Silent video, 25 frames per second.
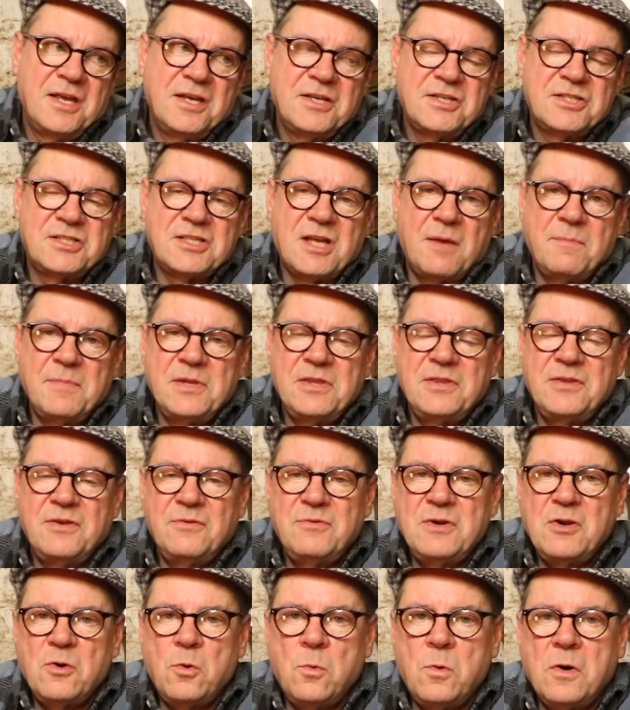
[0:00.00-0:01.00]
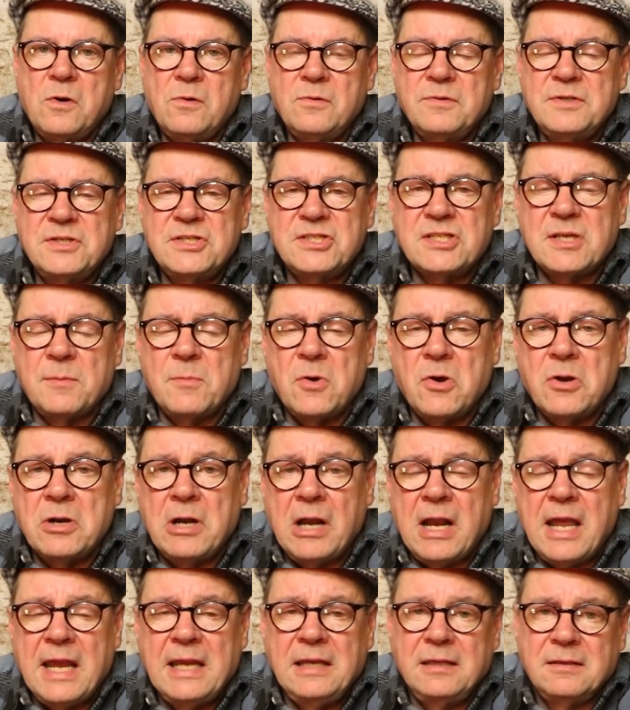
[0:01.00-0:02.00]
Some in the real world and some
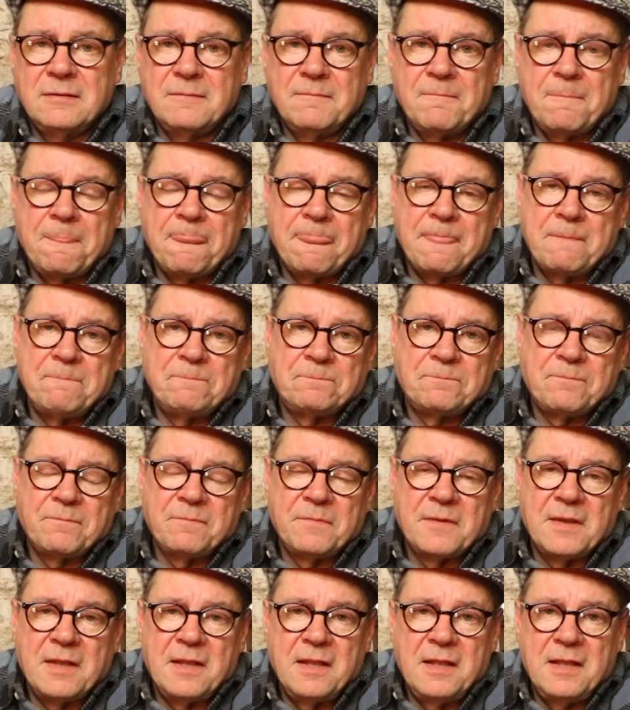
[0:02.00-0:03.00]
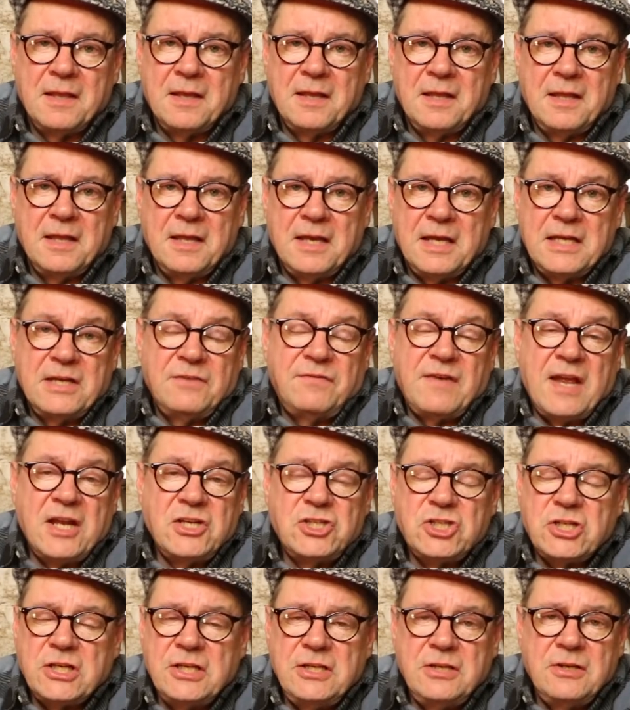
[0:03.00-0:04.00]
online. And
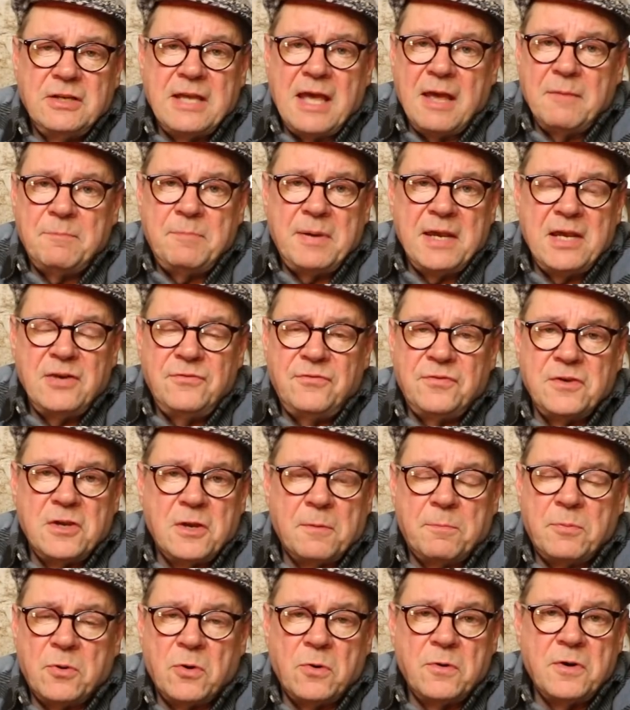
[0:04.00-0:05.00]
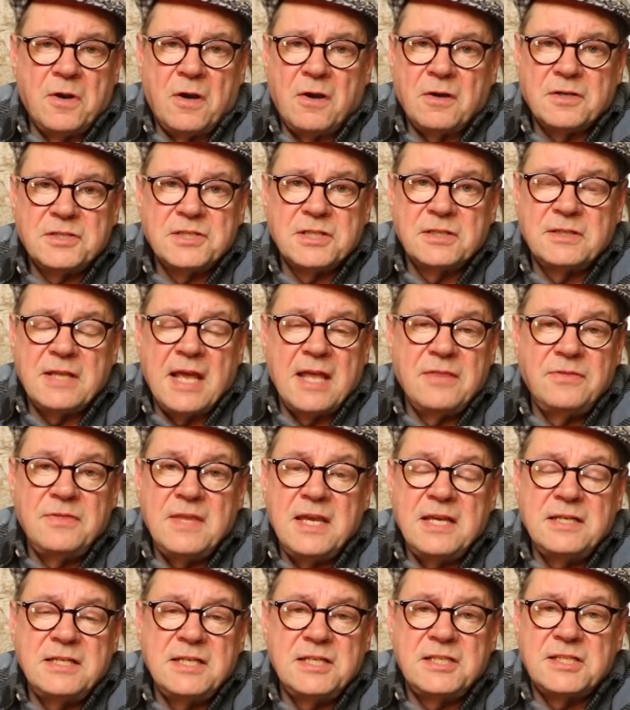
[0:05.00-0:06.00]
eventually you get paid for your product and then
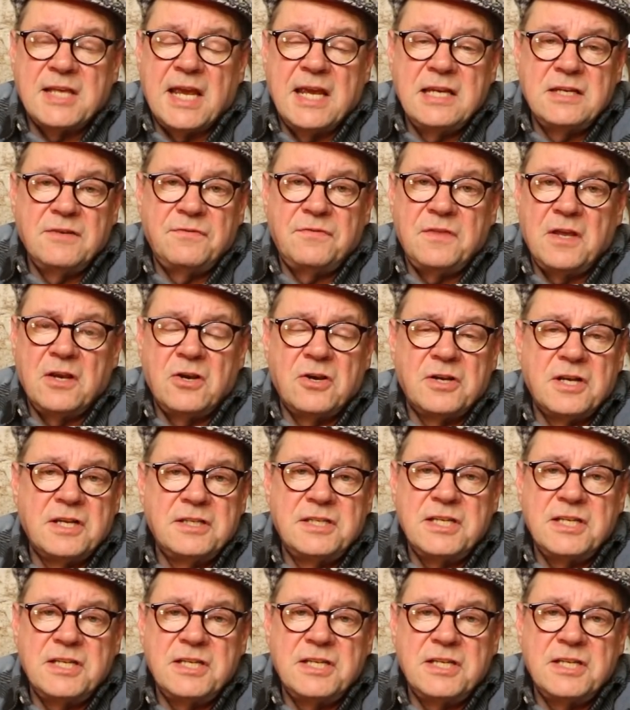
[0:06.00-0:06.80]
they decide if they're going to